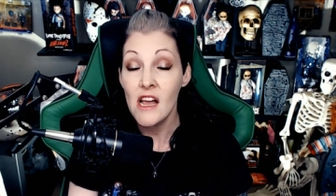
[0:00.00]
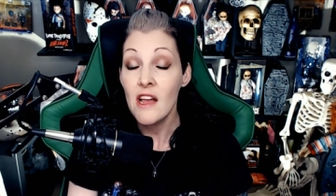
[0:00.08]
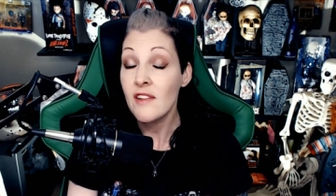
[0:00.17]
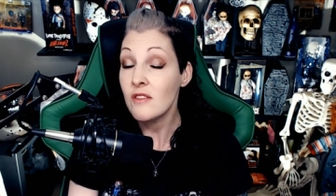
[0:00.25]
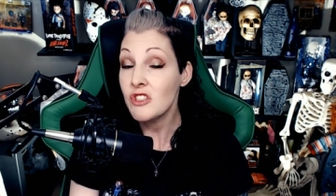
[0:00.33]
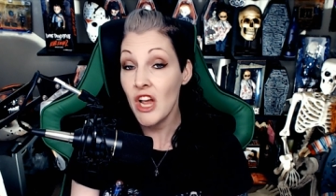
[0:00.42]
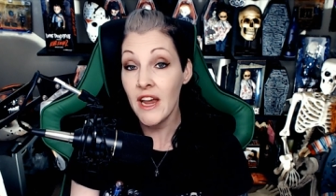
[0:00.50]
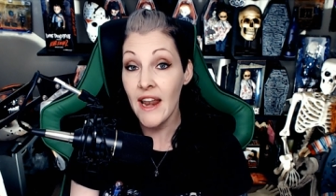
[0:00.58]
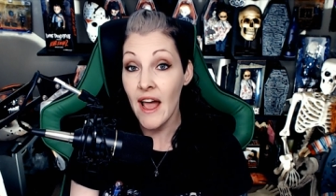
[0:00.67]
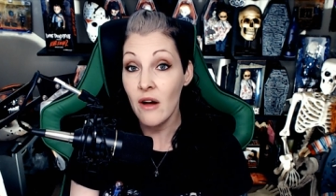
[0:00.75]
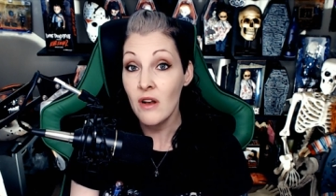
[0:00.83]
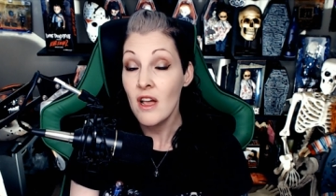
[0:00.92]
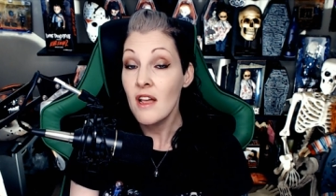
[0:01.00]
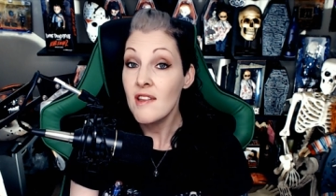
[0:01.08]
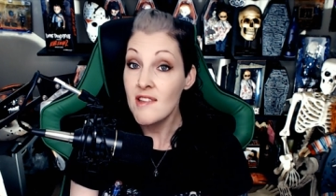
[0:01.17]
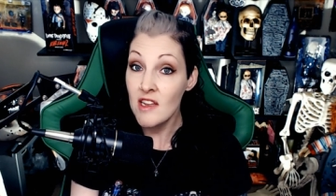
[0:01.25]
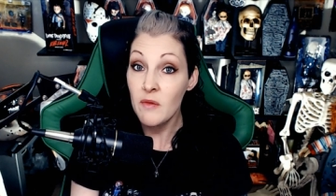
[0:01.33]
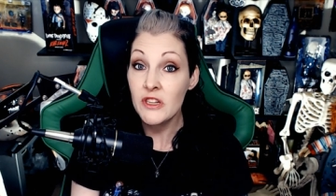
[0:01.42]
So check it out,
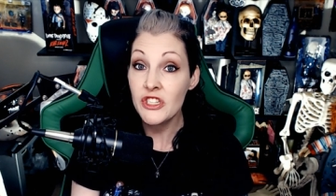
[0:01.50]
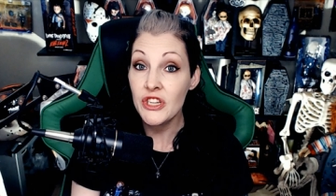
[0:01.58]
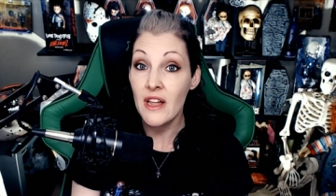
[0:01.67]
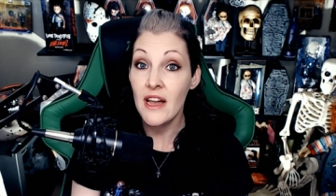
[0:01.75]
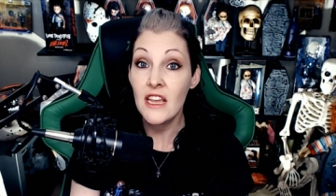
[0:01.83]
see what you like.